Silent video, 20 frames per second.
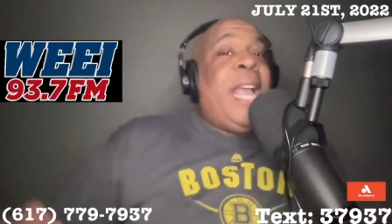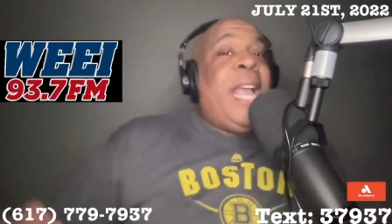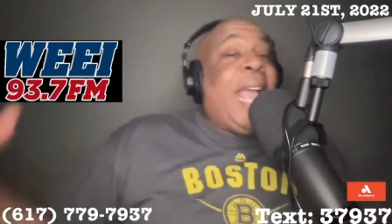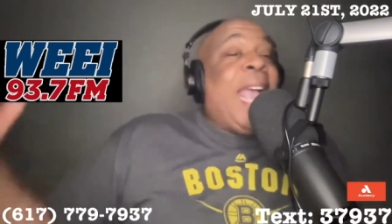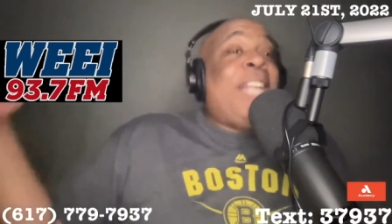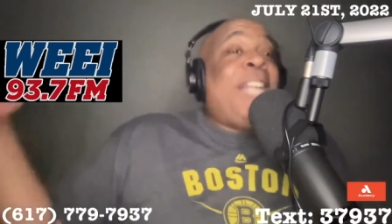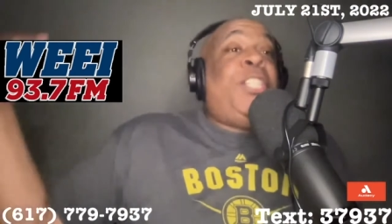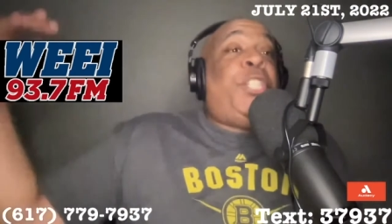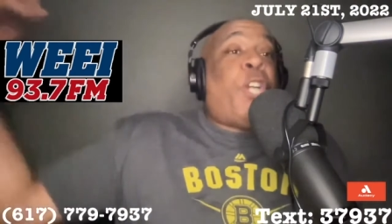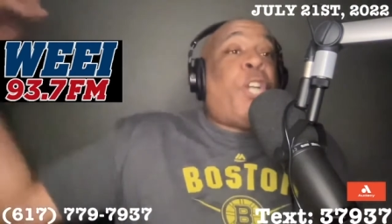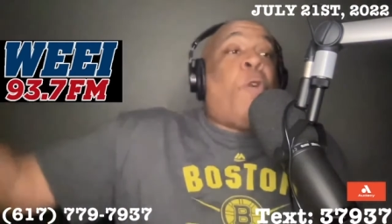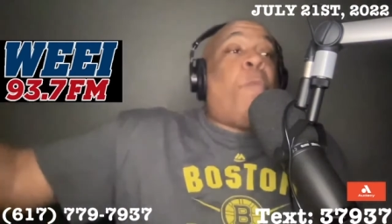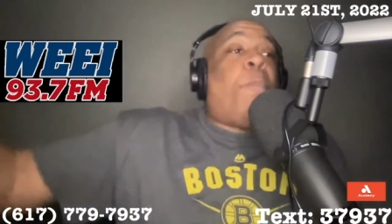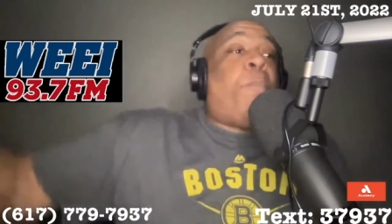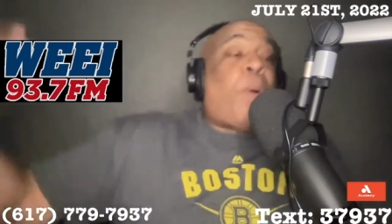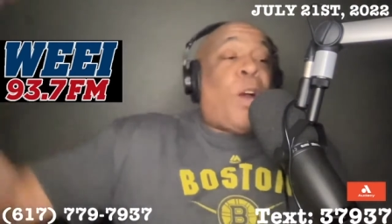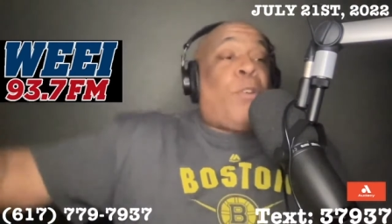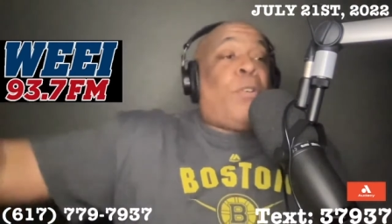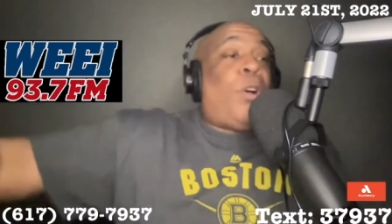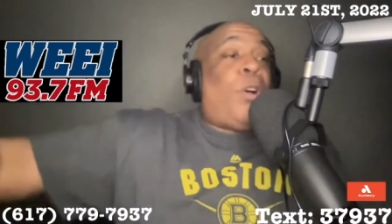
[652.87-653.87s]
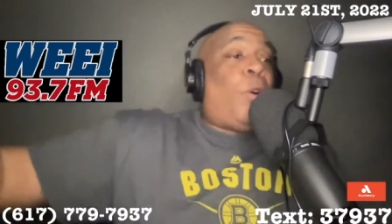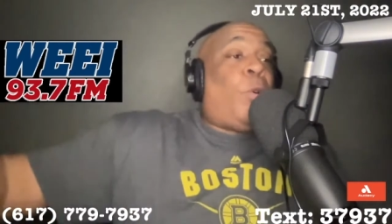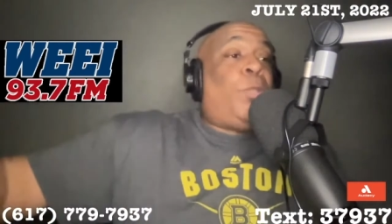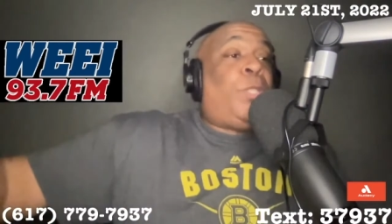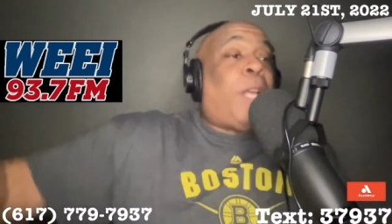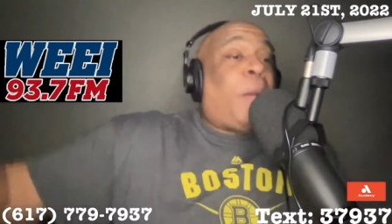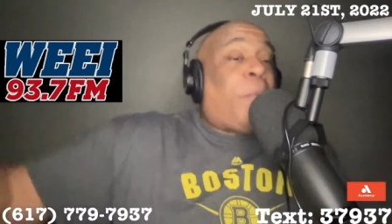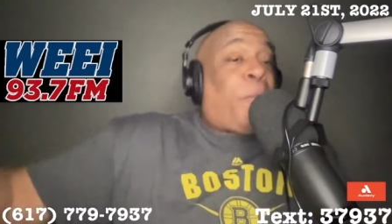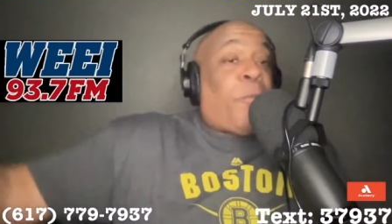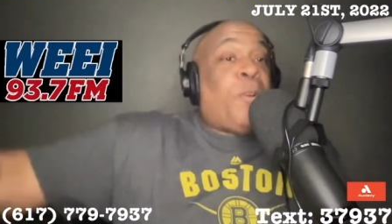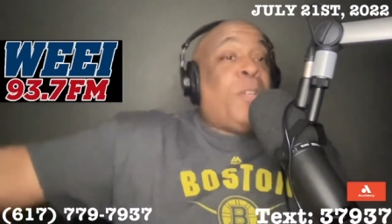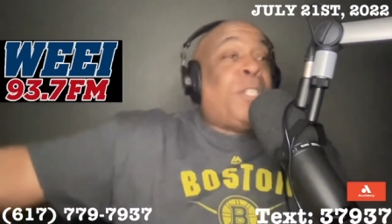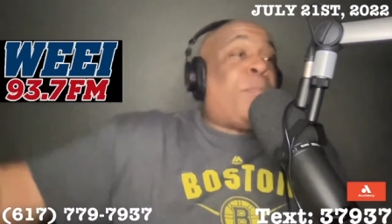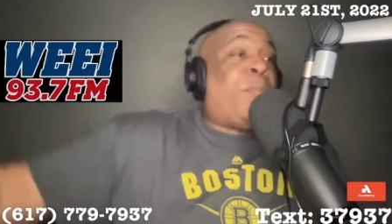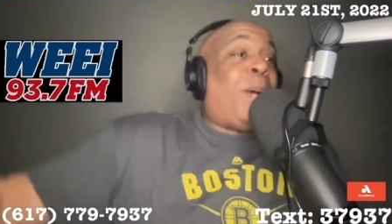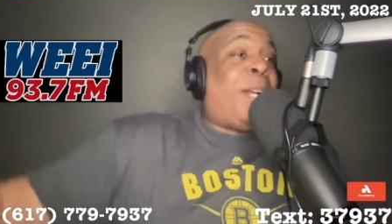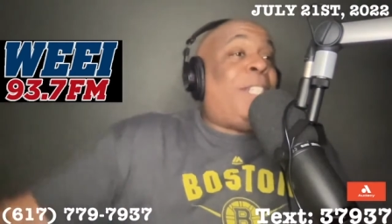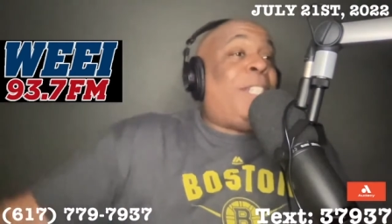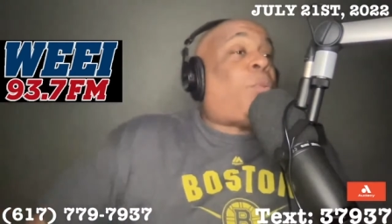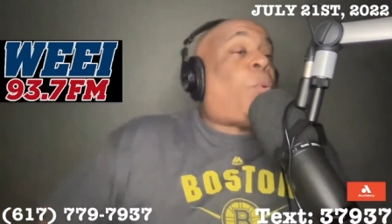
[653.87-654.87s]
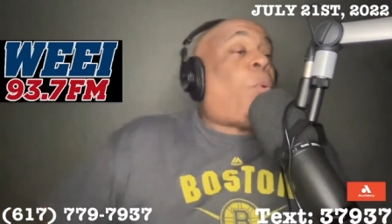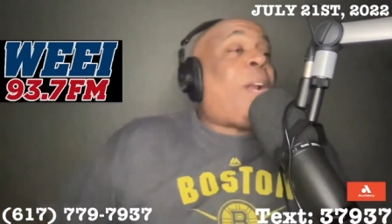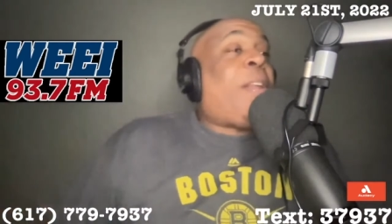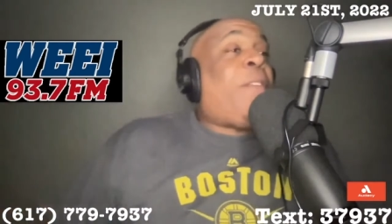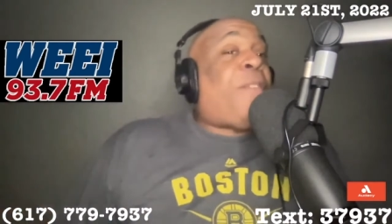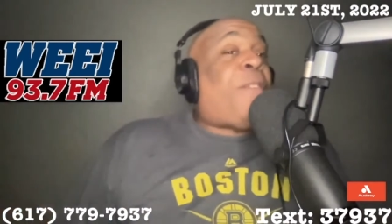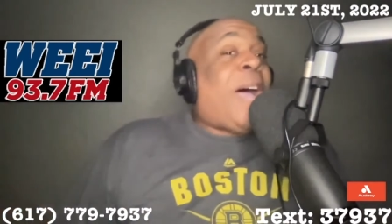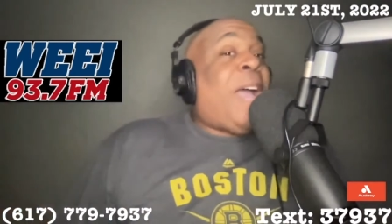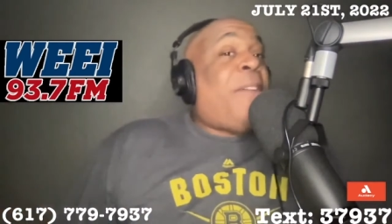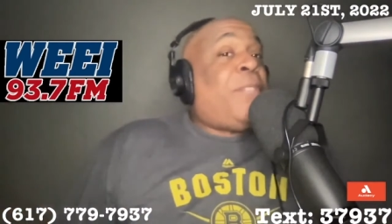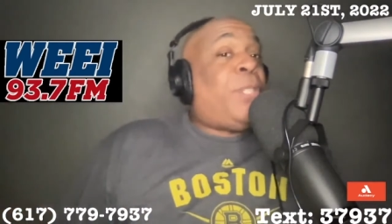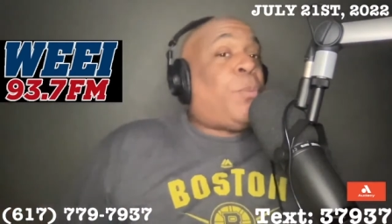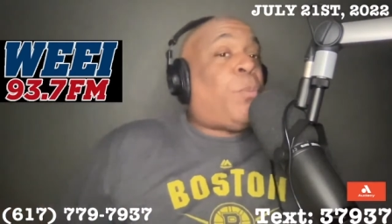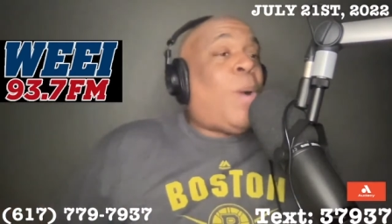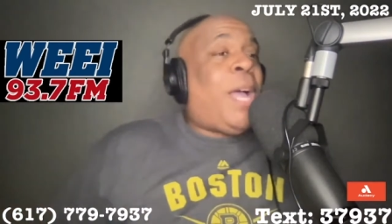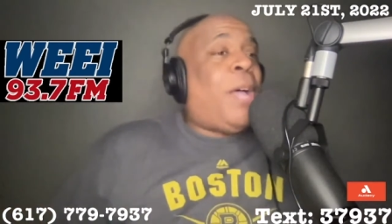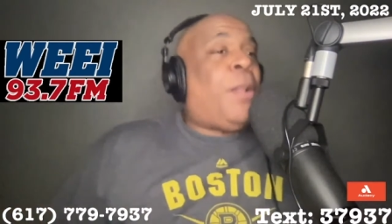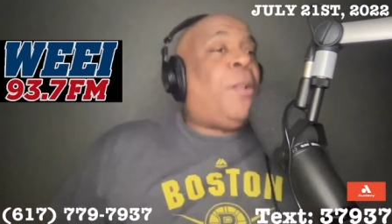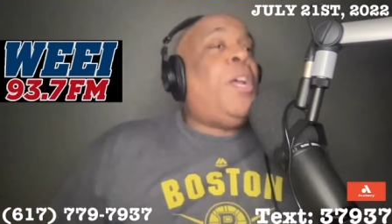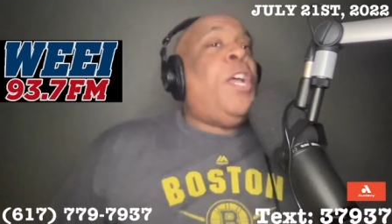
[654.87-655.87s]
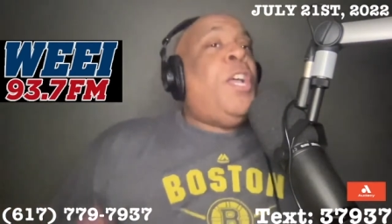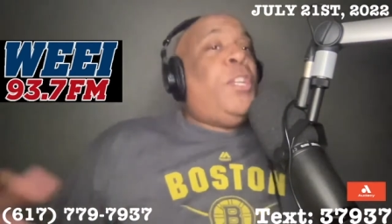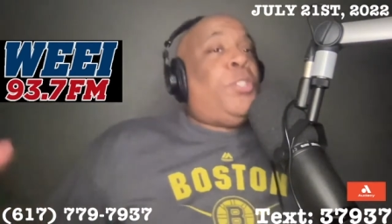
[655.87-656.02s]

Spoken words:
and Joe Burrow is up for his money in 25 as well.